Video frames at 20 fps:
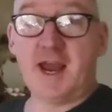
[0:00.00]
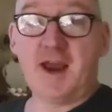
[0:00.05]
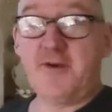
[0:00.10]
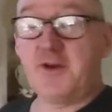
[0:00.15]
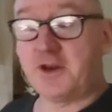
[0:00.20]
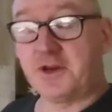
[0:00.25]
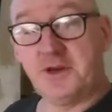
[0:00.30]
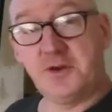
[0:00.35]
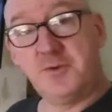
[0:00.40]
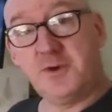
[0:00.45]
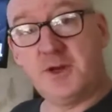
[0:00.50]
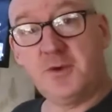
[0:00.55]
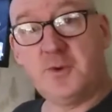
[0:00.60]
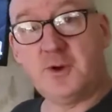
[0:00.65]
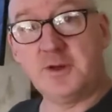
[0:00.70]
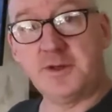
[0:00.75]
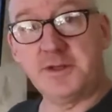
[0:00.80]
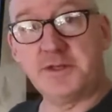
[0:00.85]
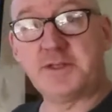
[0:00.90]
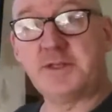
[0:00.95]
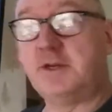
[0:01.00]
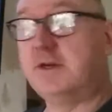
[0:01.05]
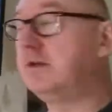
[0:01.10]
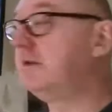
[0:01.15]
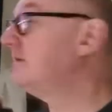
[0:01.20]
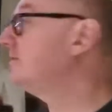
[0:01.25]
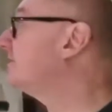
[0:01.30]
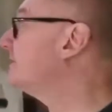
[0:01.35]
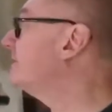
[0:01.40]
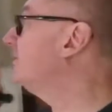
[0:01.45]
car, he can do what he wants.
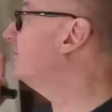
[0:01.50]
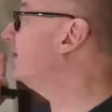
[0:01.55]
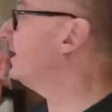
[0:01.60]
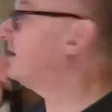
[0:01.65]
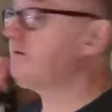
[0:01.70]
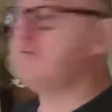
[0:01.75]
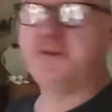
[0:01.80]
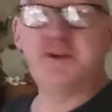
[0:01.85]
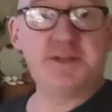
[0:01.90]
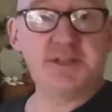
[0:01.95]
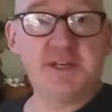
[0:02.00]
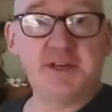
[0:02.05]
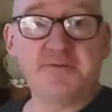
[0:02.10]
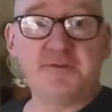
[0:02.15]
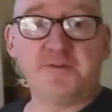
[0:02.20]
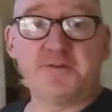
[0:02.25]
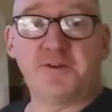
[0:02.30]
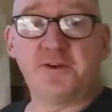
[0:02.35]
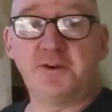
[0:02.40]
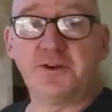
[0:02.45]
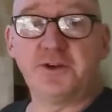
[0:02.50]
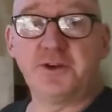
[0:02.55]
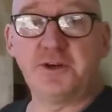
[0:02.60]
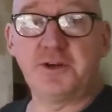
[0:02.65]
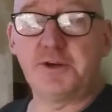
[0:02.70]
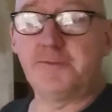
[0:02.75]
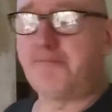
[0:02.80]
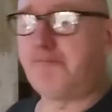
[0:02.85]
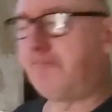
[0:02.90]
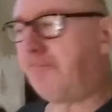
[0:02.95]
So he converted it for
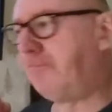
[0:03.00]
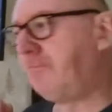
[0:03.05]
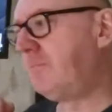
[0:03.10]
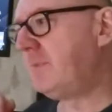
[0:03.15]
four-door.